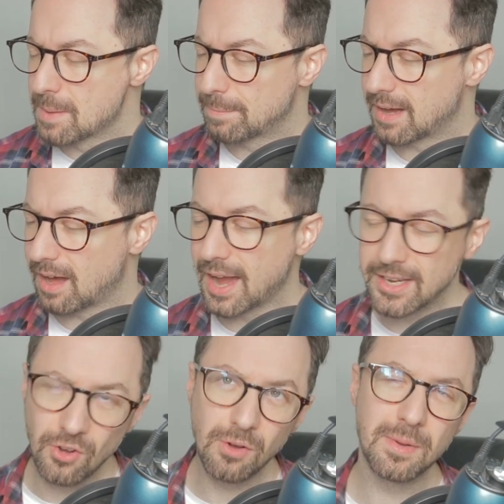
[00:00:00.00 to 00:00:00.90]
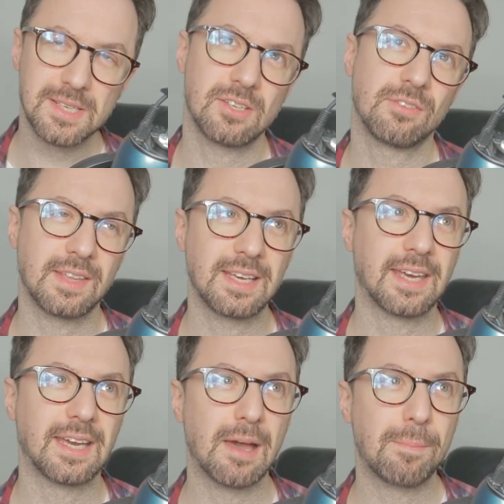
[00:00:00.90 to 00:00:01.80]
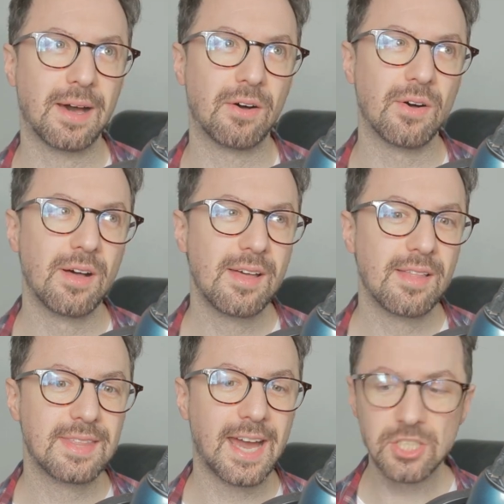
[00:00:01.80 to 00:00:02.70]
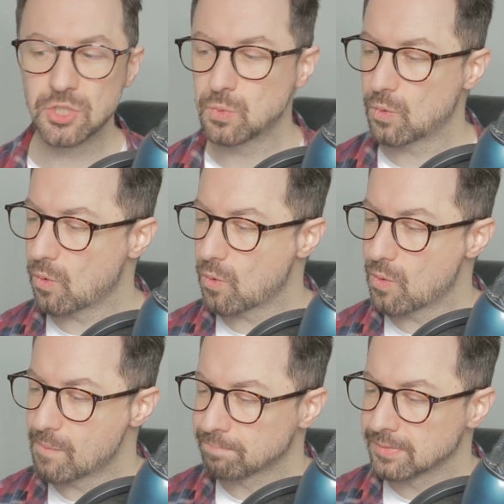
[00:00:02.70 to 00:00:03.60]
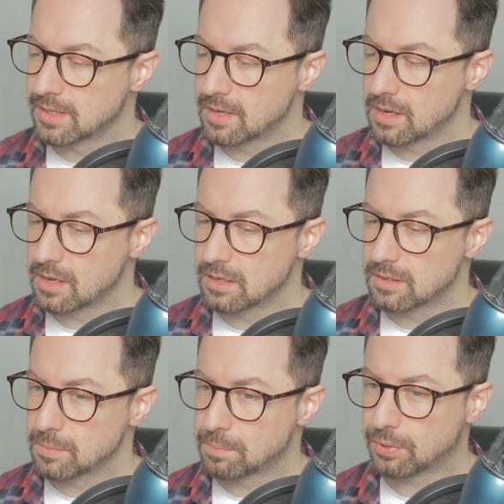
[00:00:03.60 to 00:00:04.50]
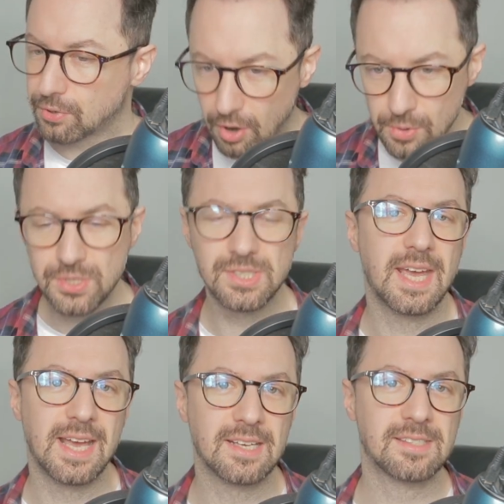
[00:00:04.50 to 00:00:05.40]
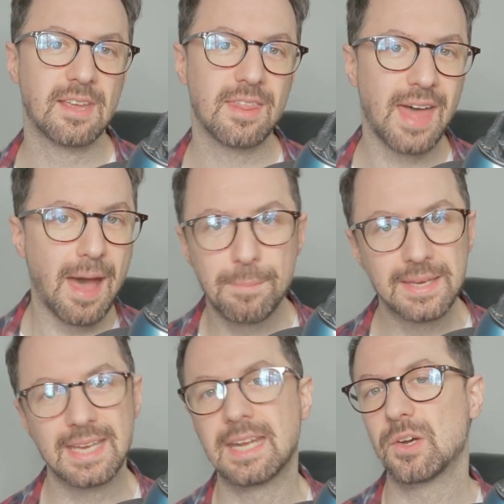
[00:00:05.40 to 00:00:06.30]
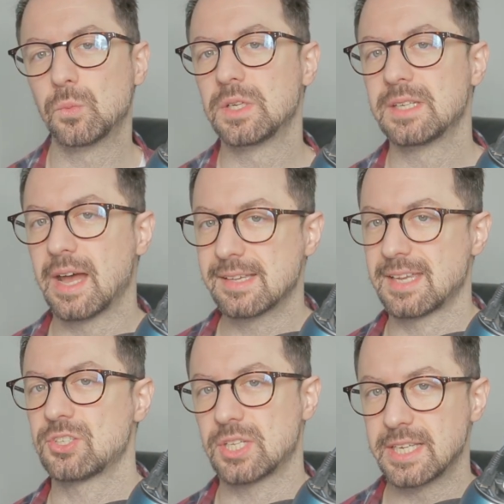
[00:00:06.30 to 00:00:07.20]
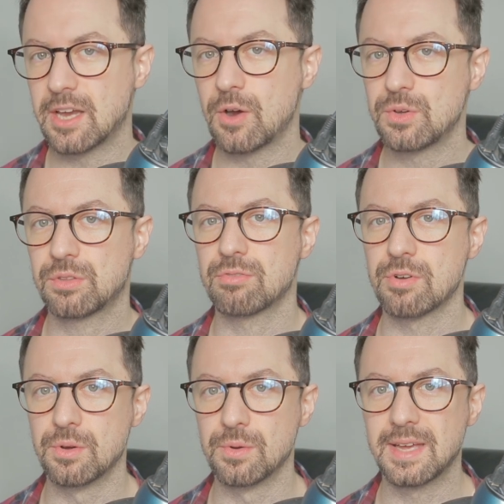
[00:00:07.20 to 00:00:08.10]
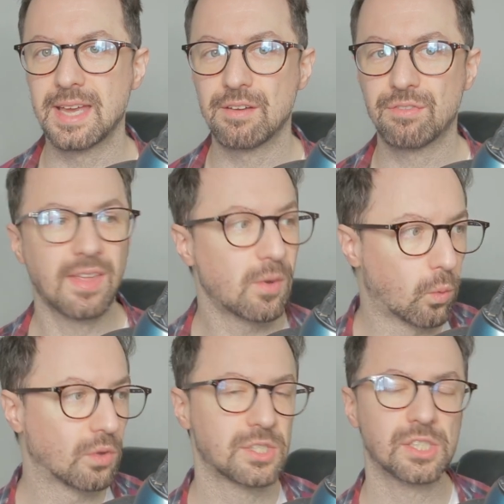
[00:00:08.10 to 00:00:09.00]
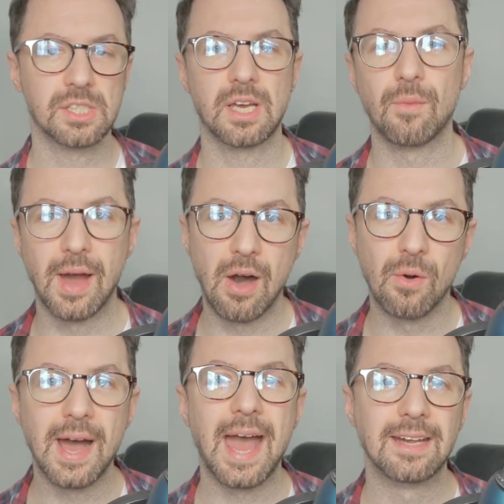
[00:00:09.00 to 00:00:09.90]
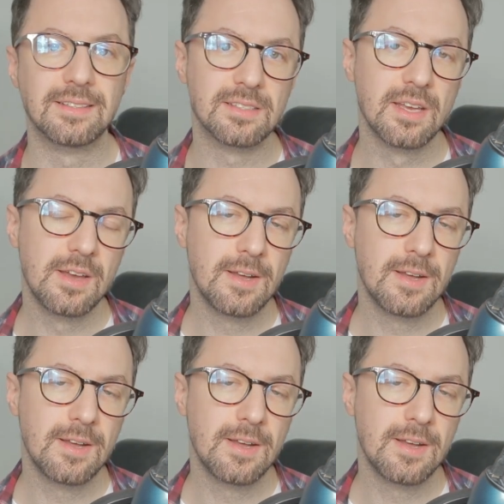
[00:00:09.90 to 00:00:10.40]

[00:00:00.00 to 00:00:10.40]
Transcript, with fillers: But I got myself thinking about the actual process that a beginner would essentially go through if they wanted to go out and